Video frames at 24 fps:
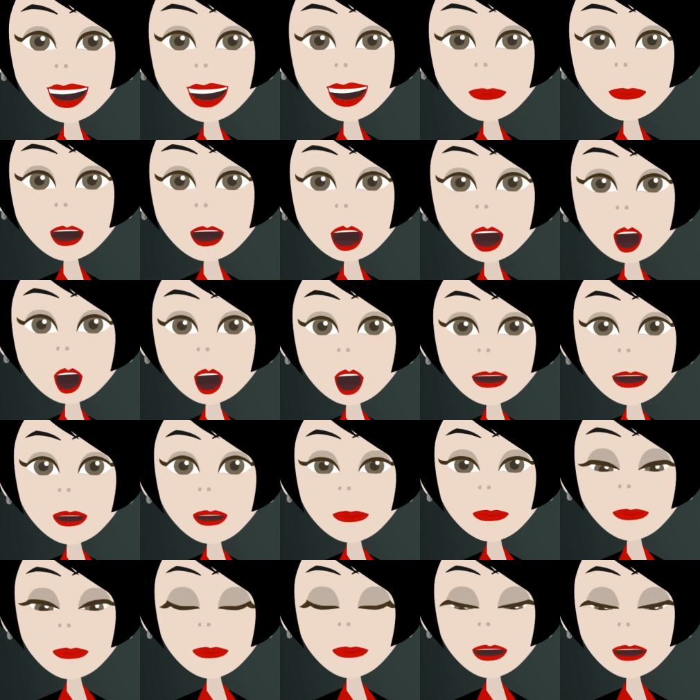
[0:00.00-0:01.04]
Remember,
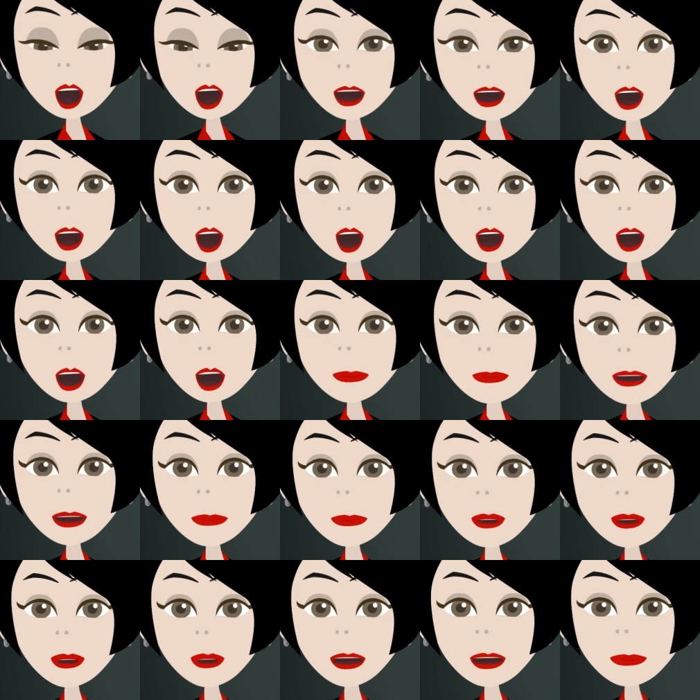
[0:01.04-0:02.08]
Django Music
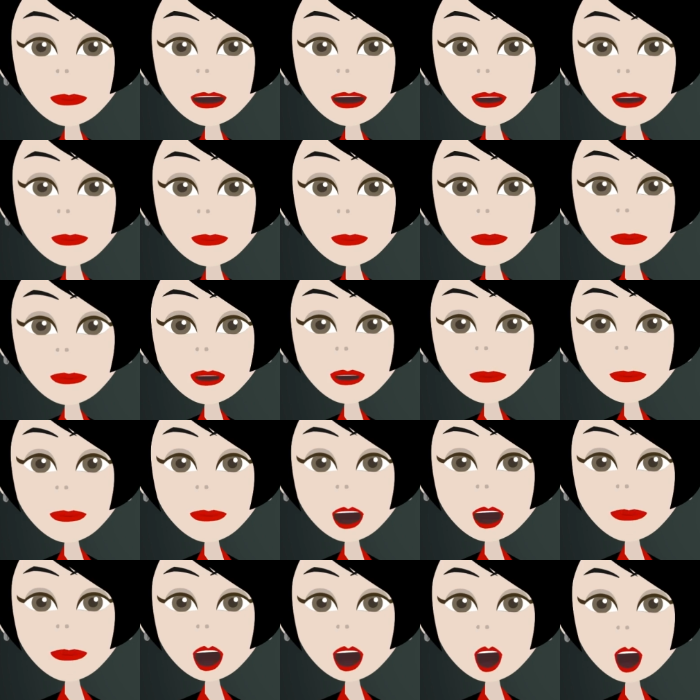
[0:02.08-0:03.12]
Publisher is a
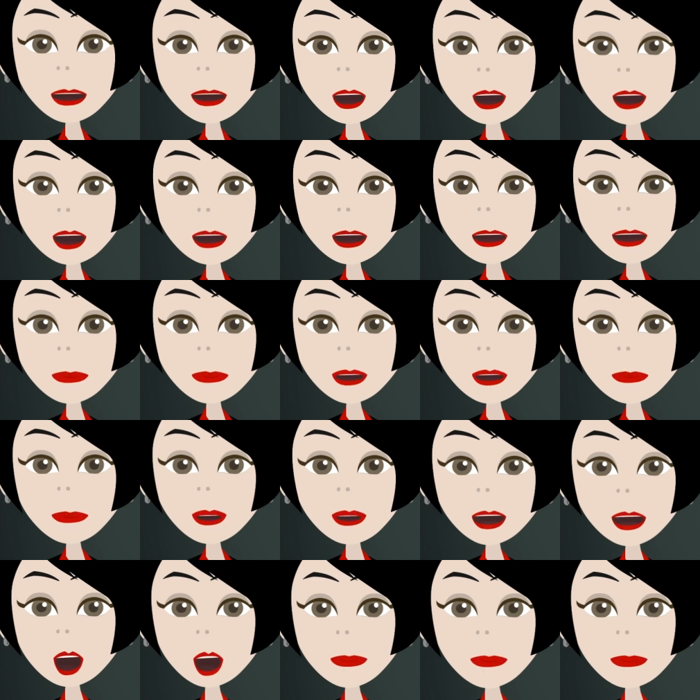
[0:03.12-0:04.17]
catalog management
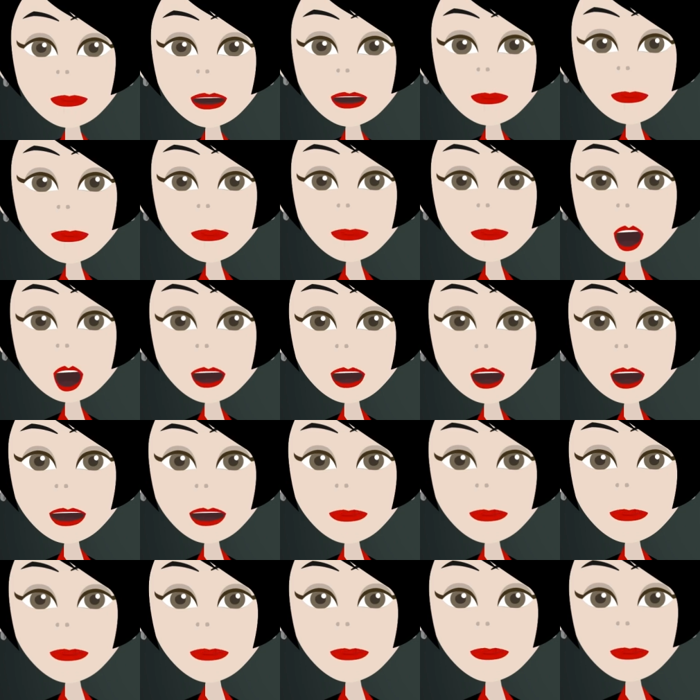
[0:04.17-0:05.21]
solution for small,
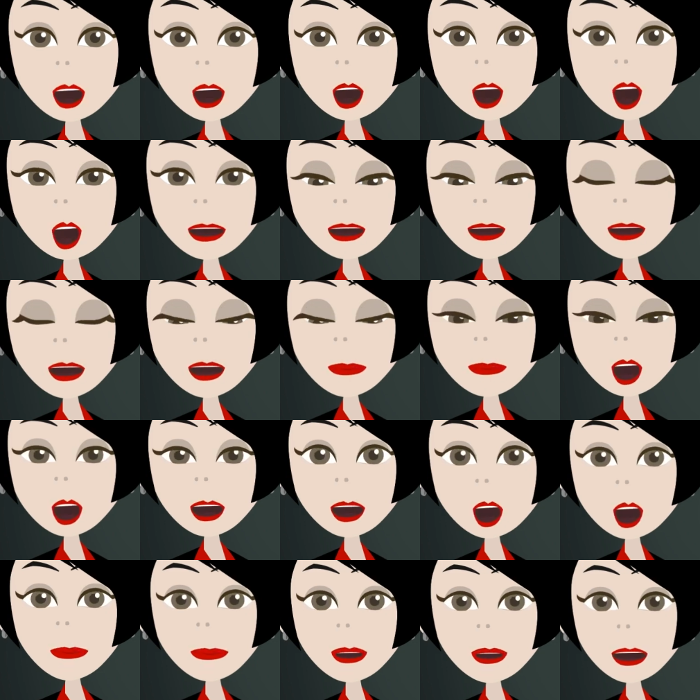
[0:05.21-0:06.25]
single-entity
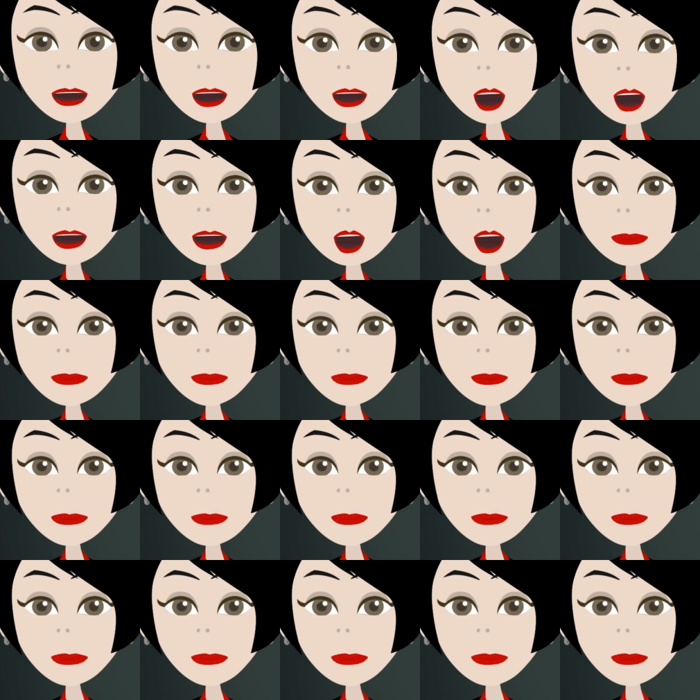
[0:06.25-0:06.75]
original-only